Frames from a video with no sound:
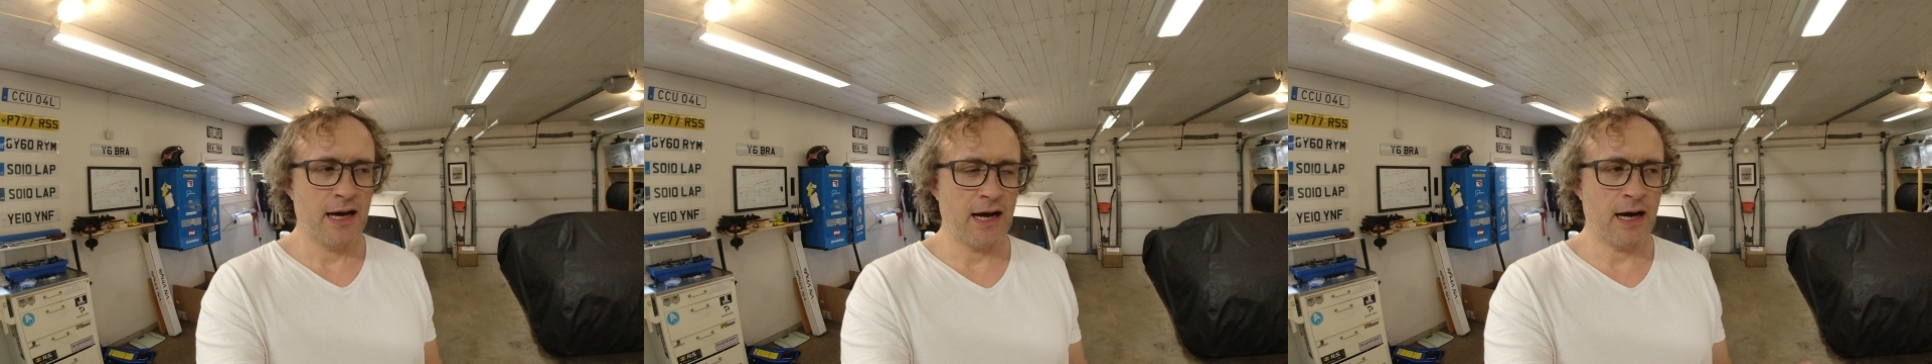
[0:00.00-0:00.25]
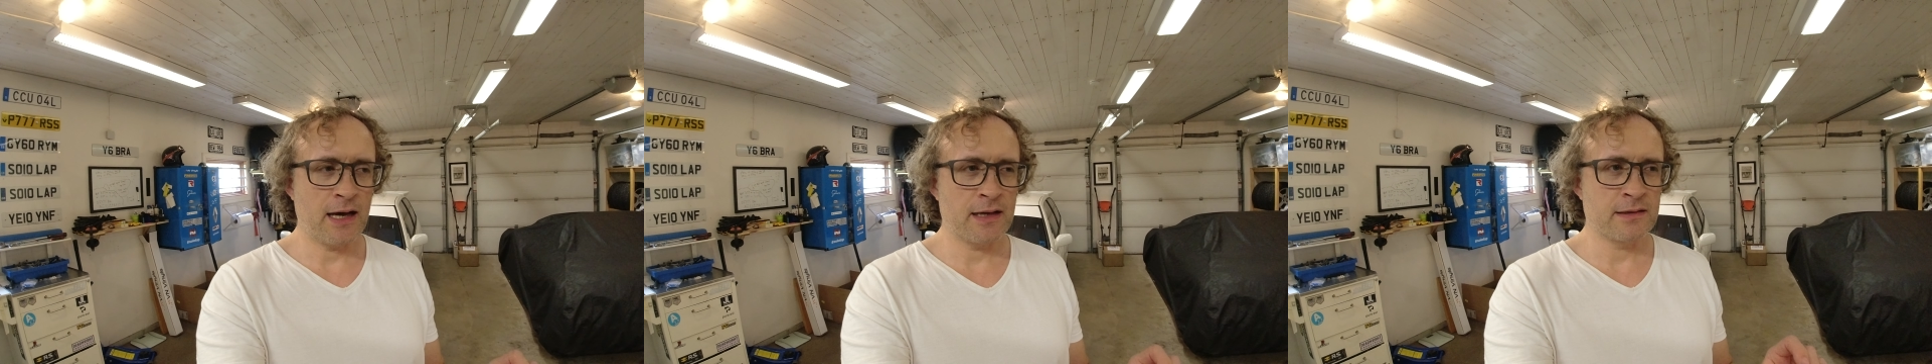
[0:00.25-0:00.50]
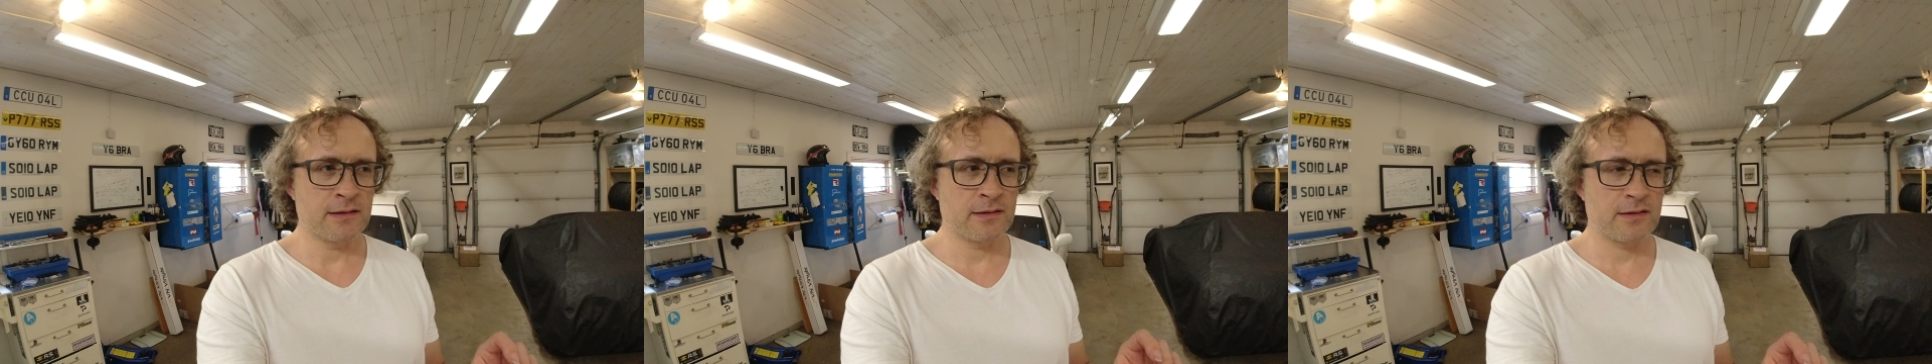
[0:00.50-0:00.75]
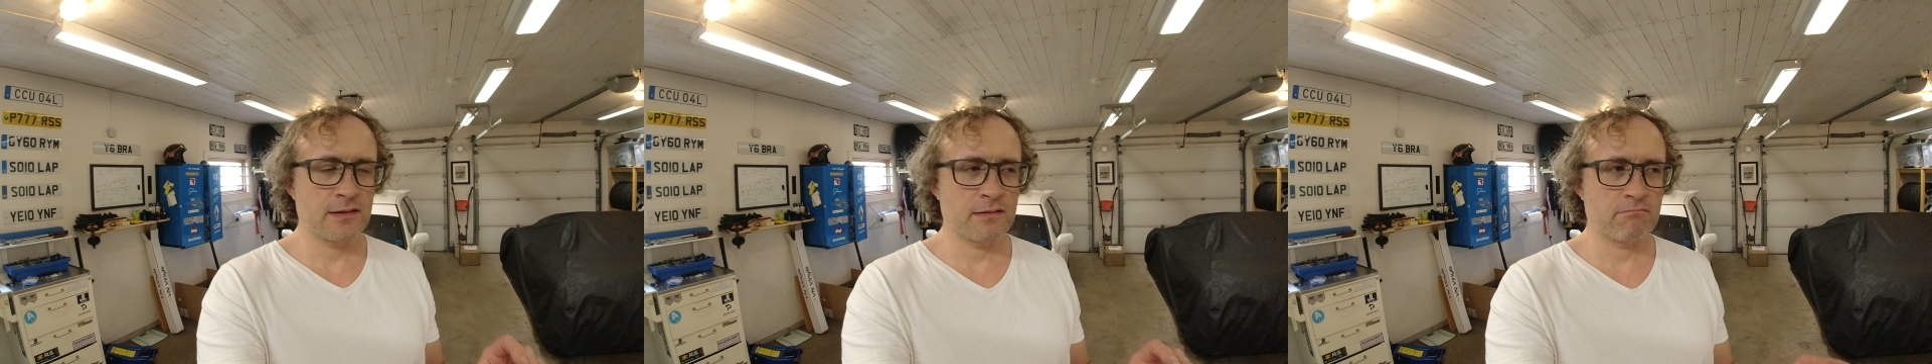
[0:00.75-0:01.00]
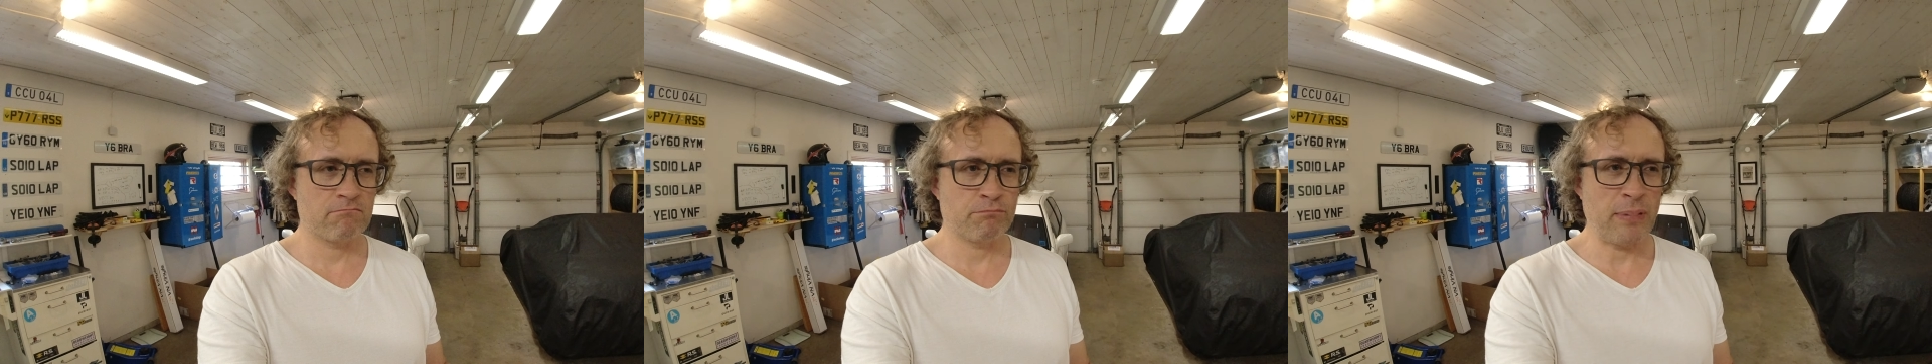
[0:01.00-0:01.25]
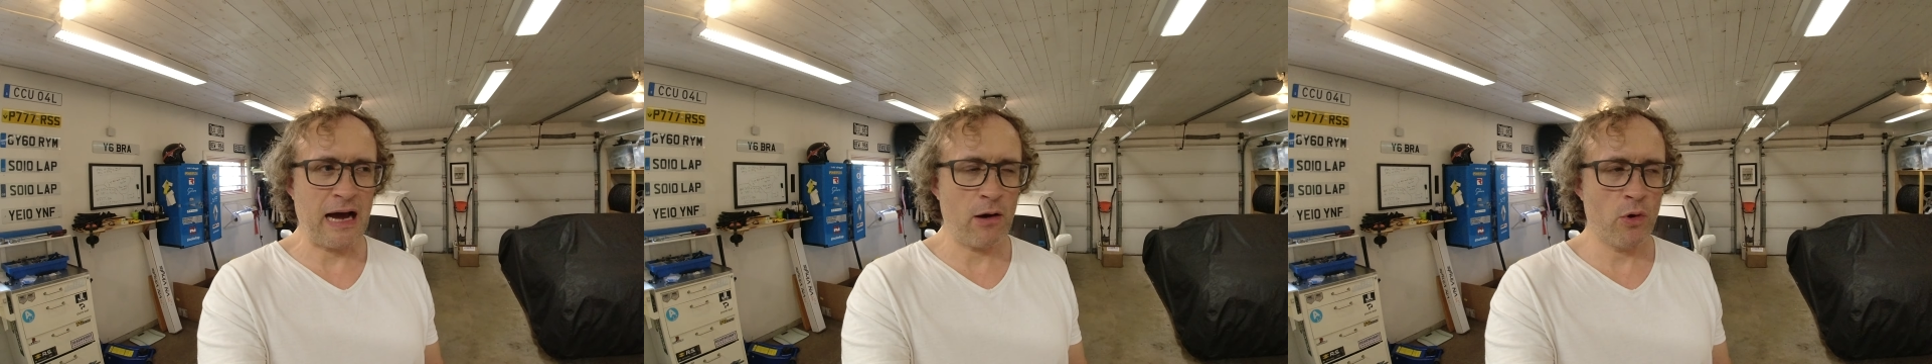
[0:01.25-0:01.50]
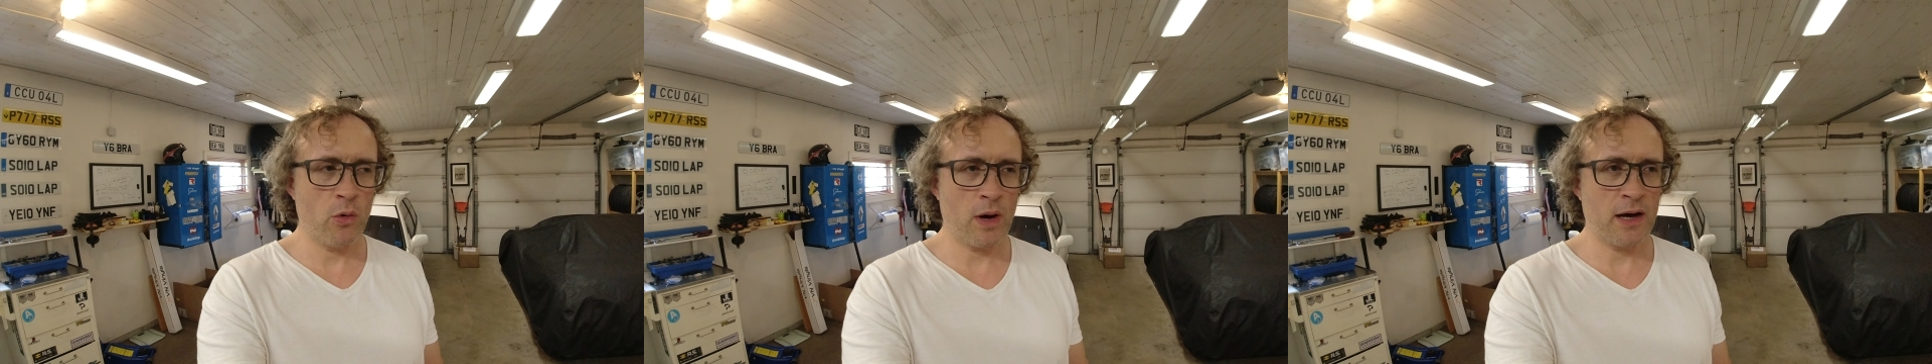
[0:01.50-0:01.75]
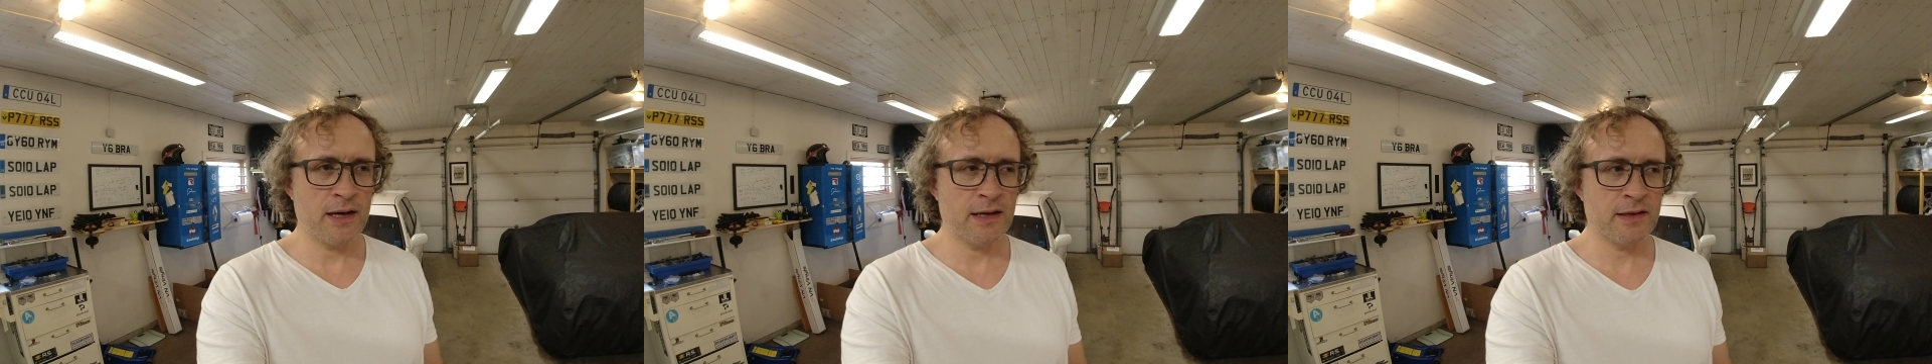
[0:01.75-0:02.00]
and power
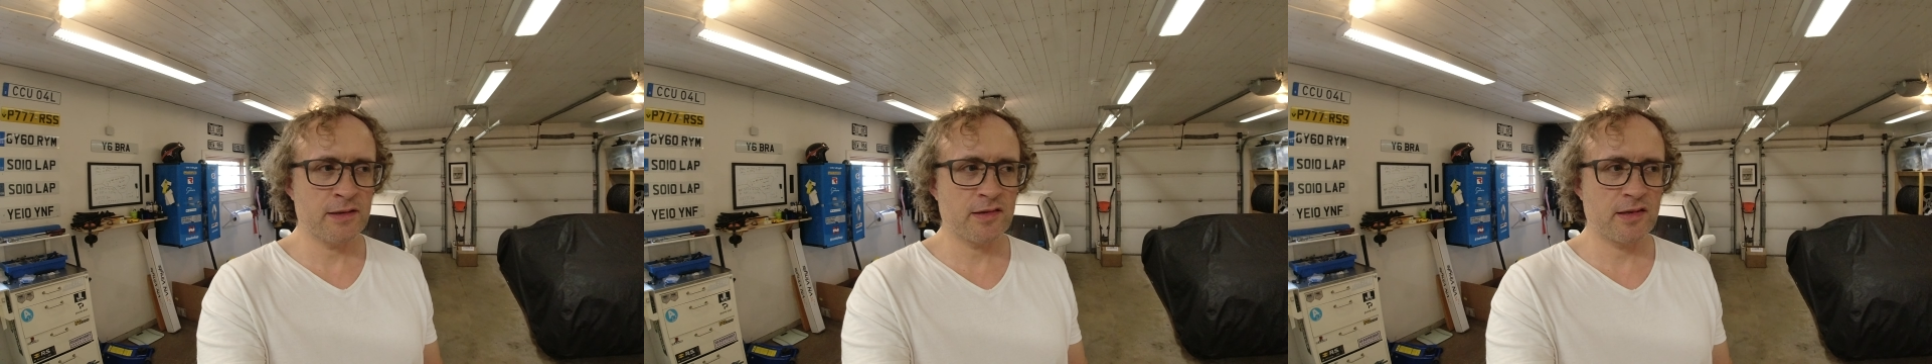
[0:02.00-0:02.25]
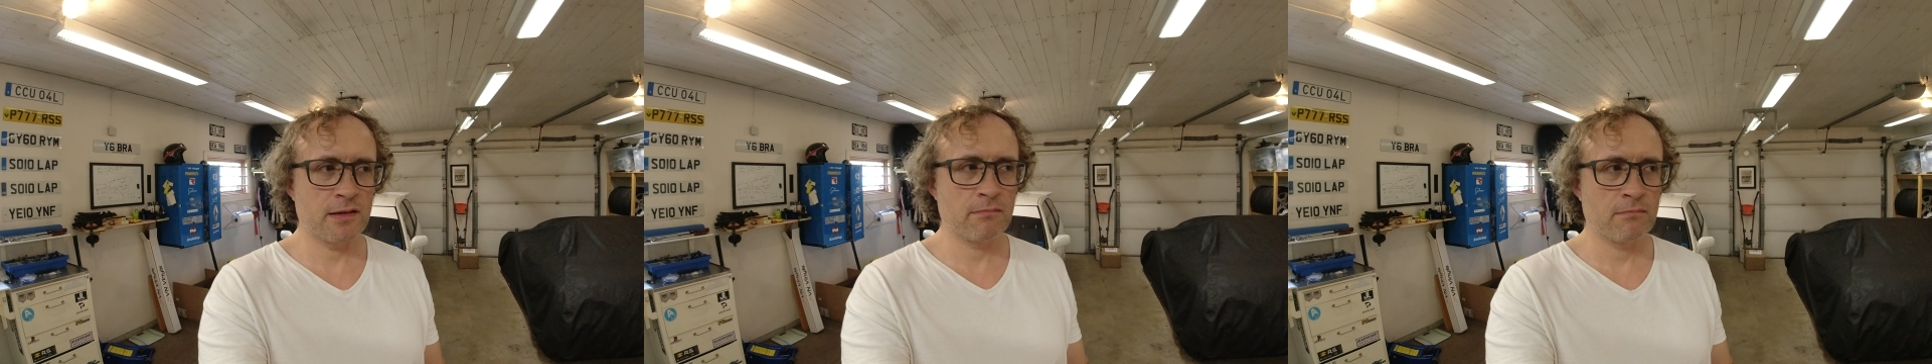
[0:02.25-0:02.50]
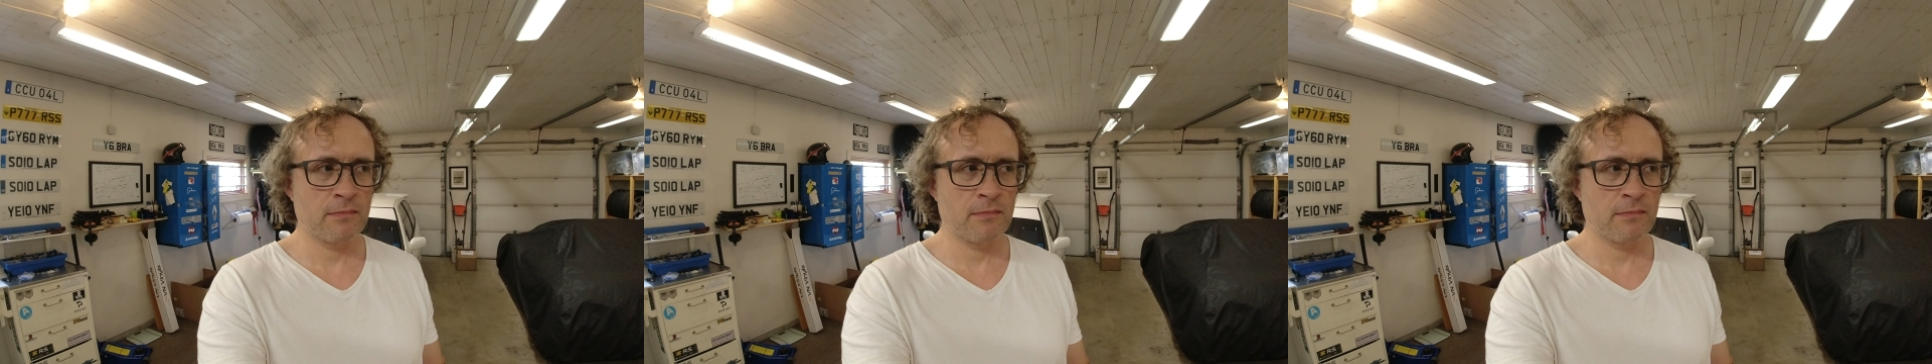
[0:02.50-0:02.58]
wise